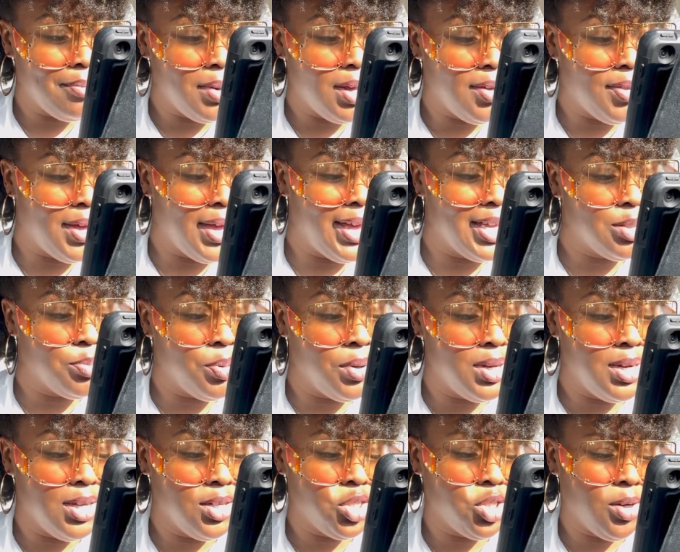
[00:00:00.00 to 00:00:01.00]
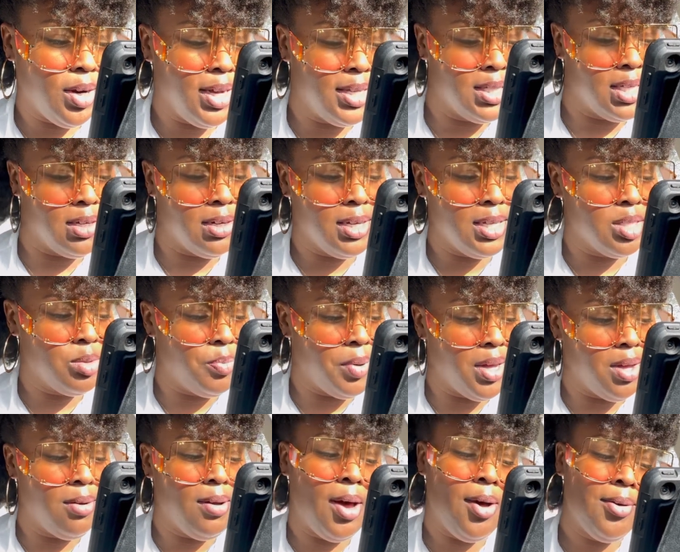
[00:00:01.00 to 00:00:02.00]
male that has plenty of trays under his
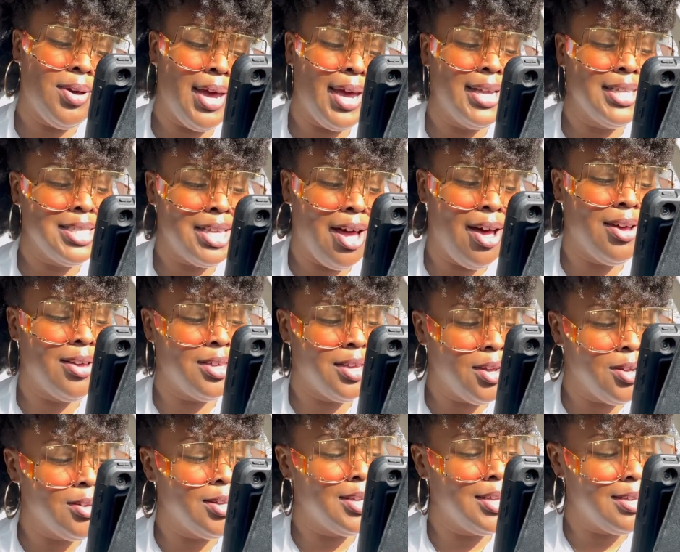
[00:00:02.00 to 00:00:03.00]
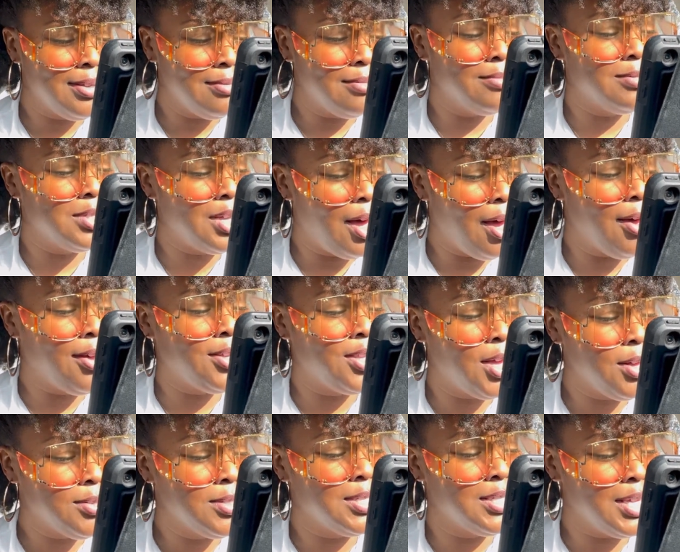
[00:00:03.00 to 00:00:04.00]
belt okay talk y'all talk
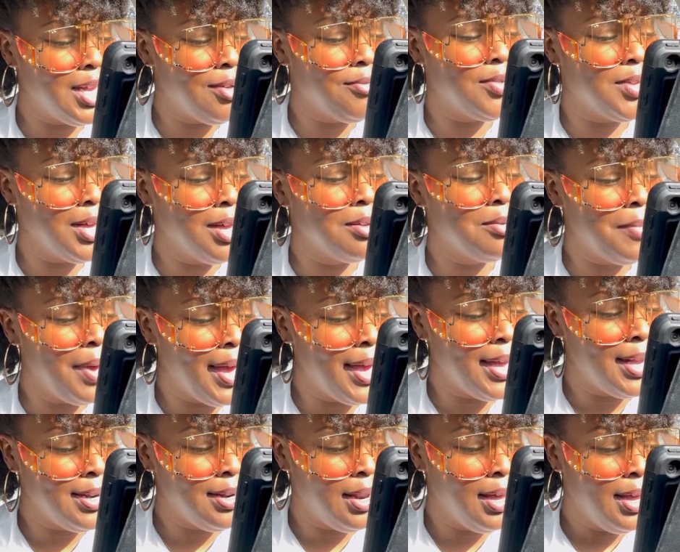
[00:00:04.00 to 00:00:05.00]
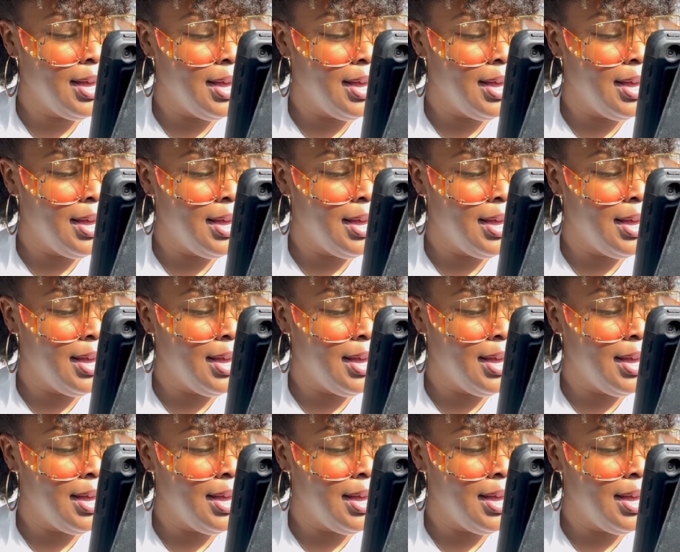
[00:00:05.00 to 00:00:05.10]
your stuff young man